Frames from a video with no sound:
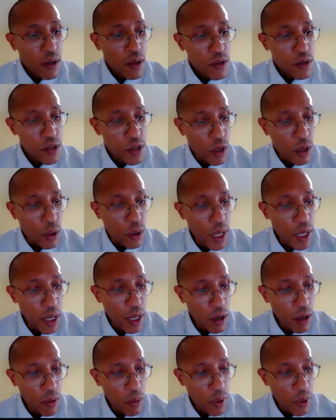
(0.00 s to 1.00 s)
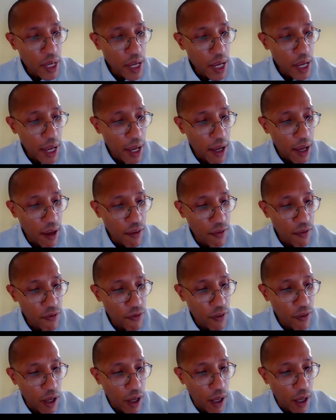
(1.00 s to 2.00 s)
So here we have
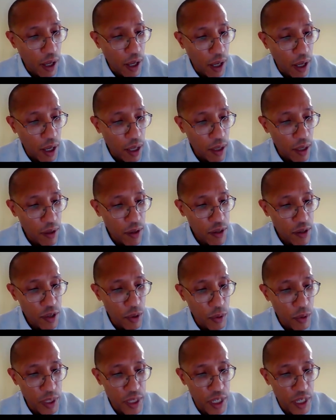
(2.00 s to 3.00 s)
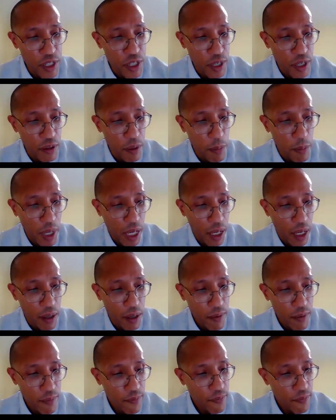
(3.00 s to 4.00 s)
two conditions of
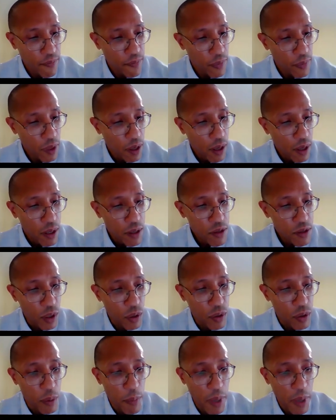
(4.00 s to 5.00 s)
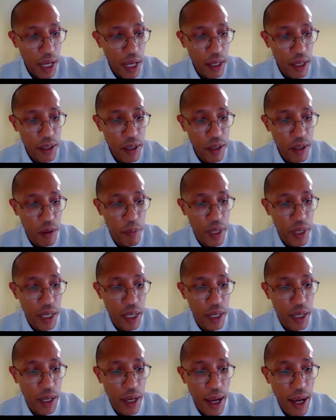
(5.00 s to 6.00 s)
demand. So demand could
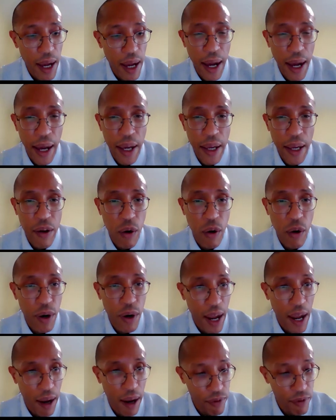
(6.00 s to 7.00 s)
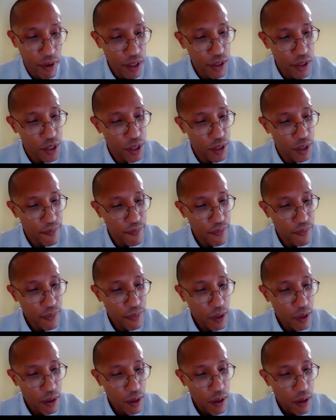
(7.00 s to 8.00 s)
be high or average.
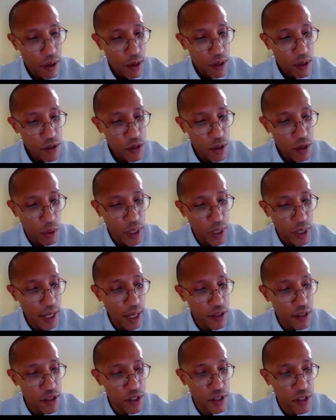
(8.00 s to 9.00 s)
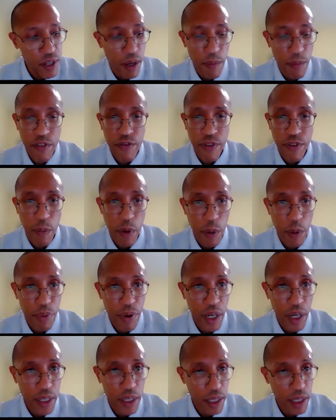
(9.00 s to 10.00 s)
So again, this is coming from our
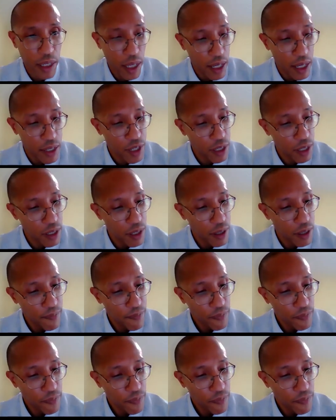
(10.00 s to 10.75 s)
predicate logic.